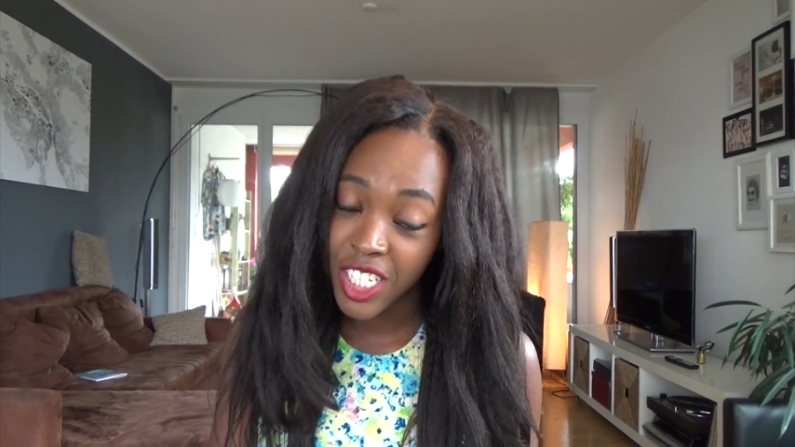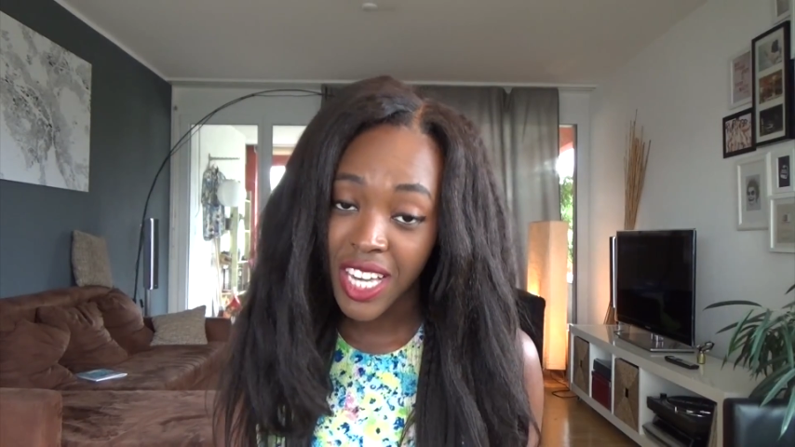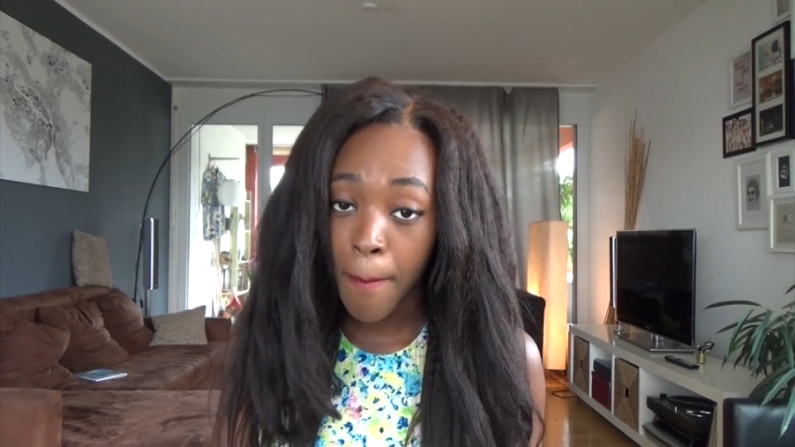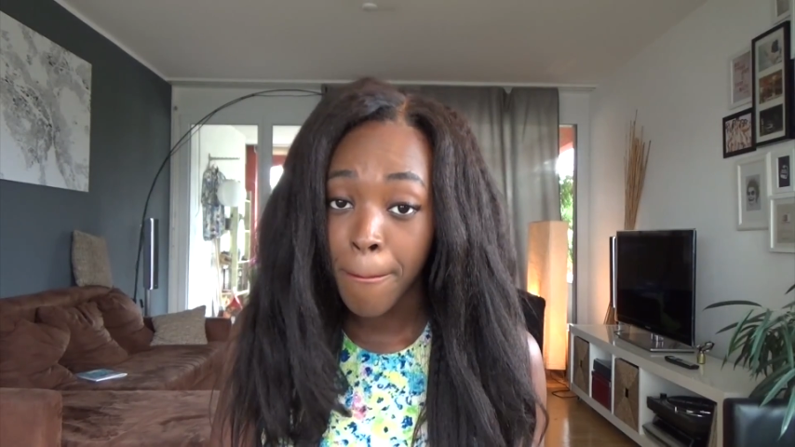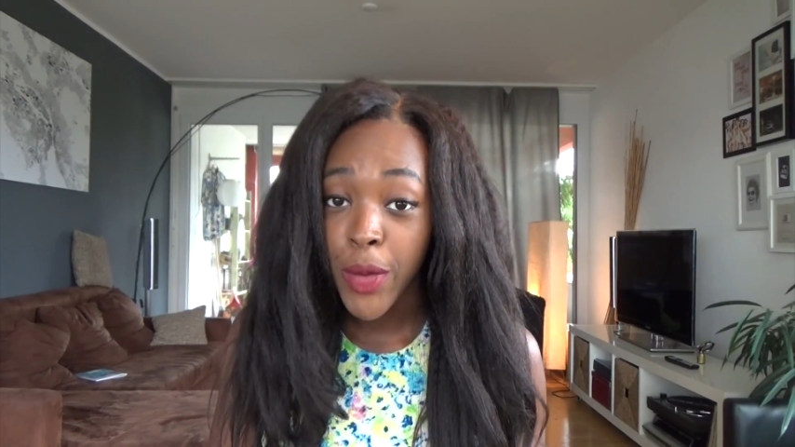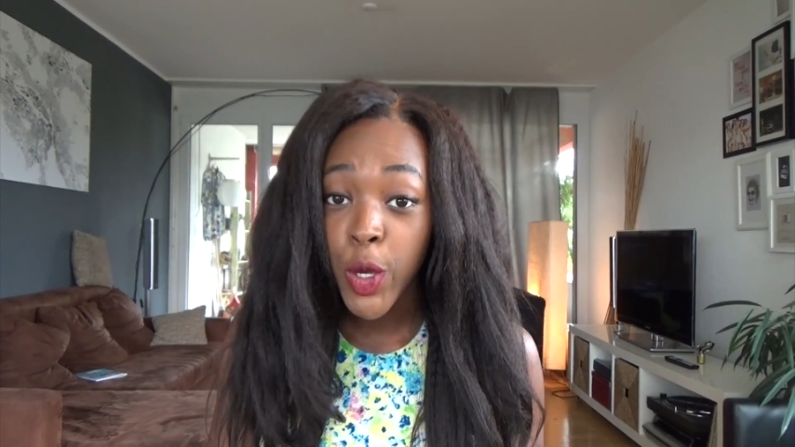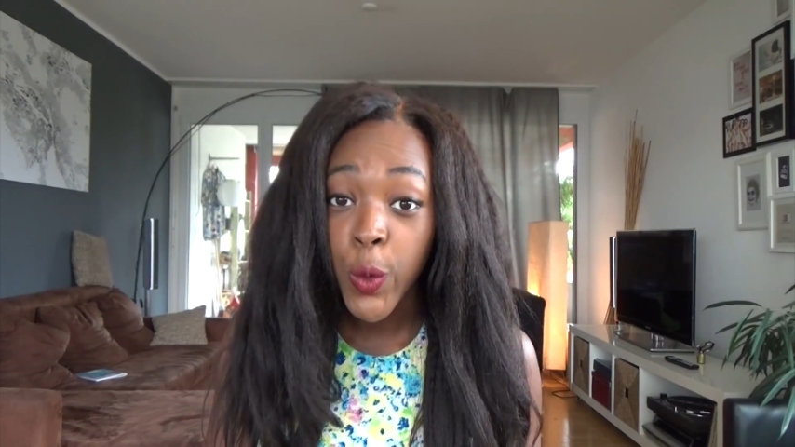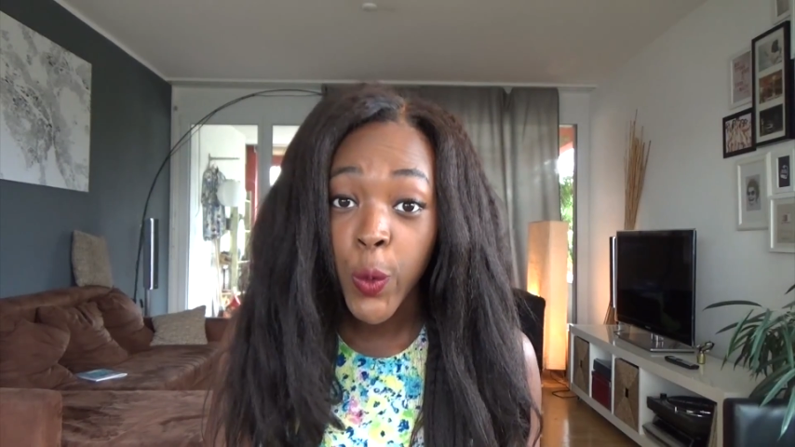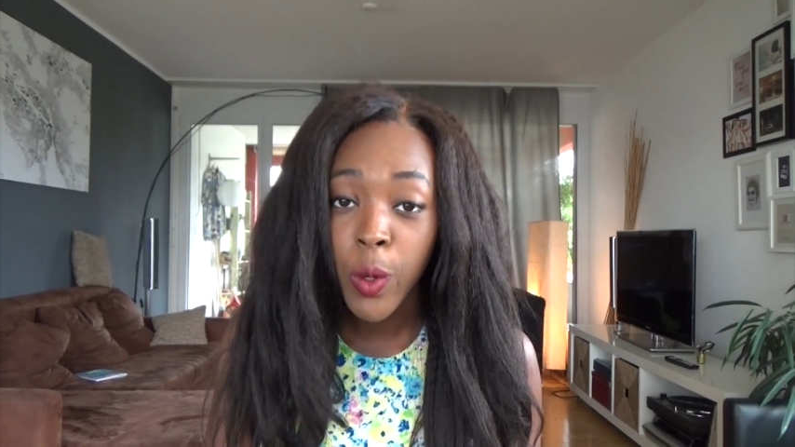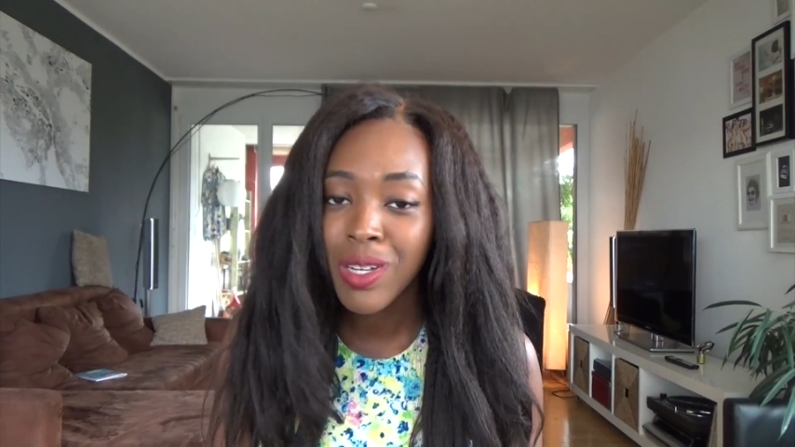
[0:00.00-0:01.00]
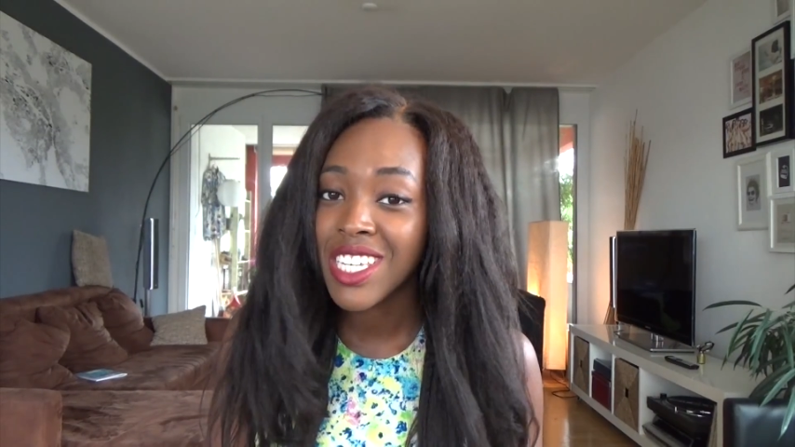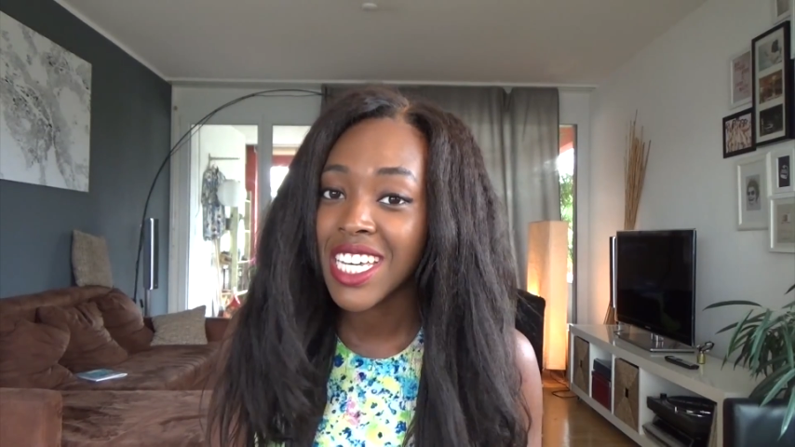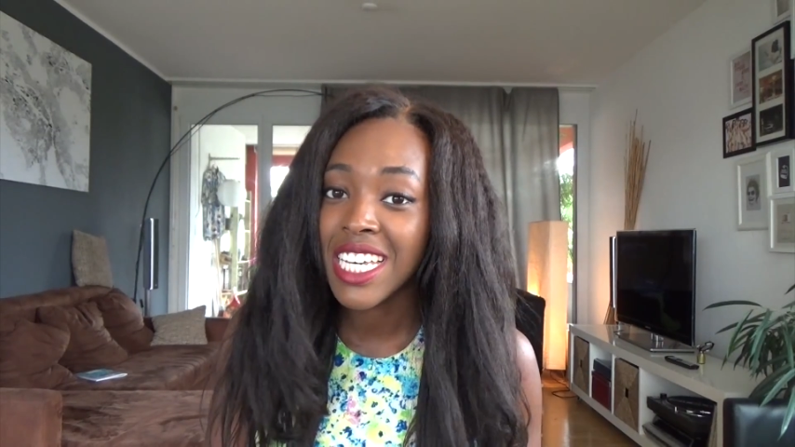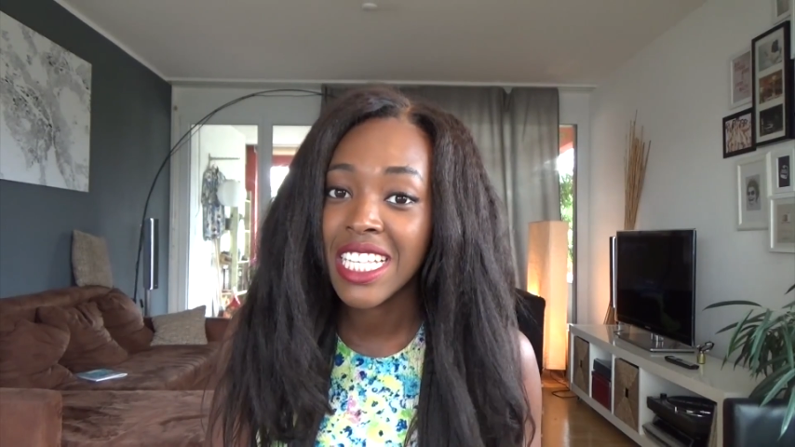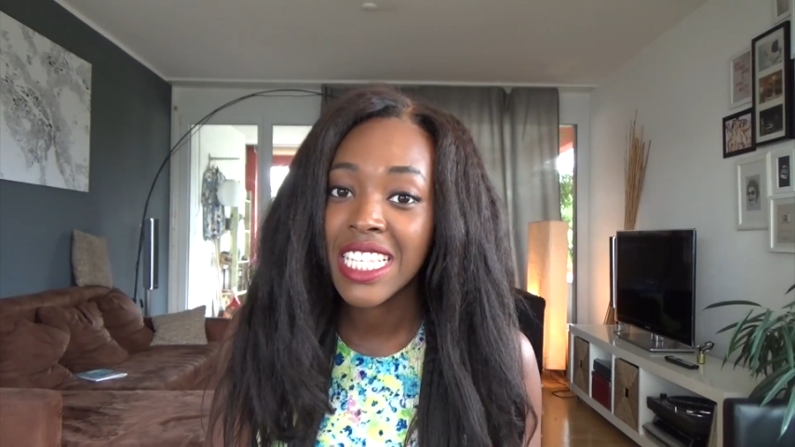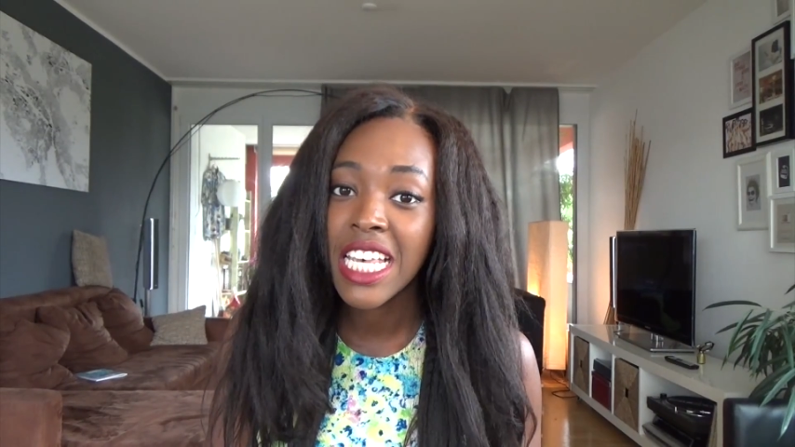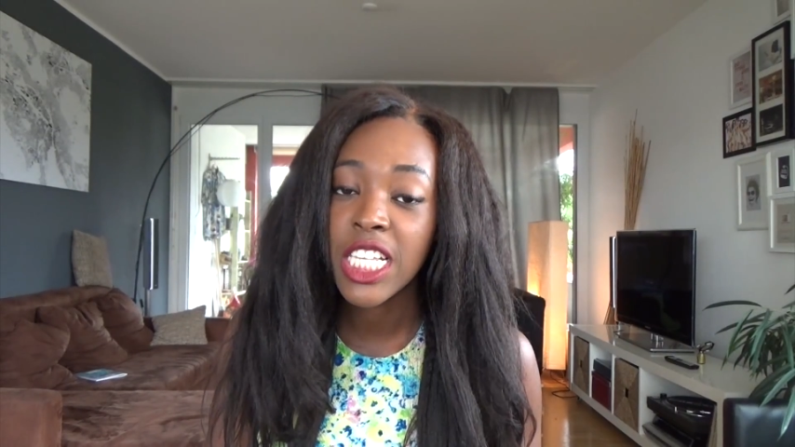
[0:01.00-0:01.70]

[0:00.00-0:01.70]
shampoo, which is